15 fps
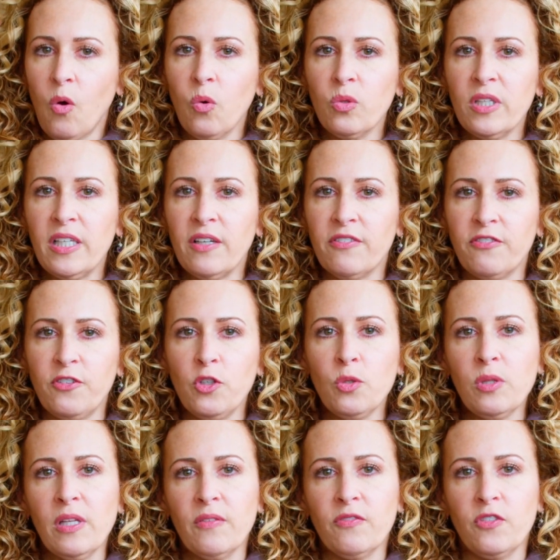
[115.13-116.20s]
only a few
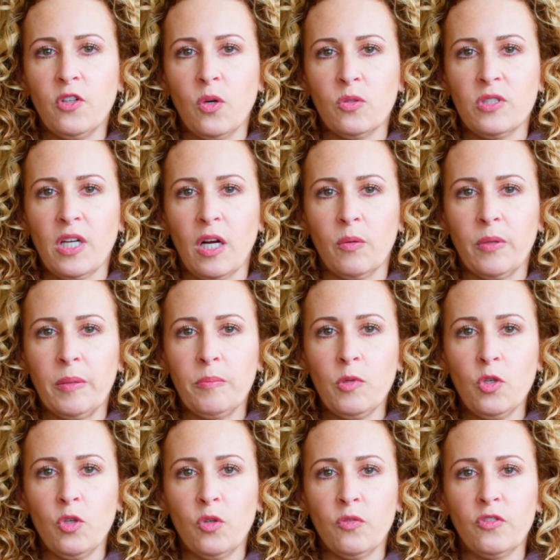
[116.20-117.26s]
lymph nodes are
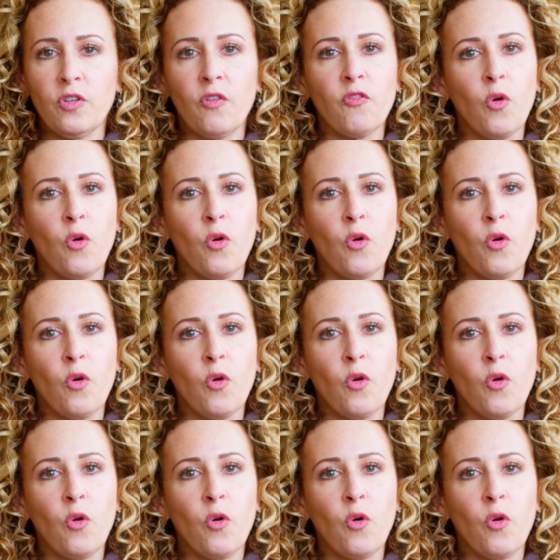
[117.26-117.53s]
removed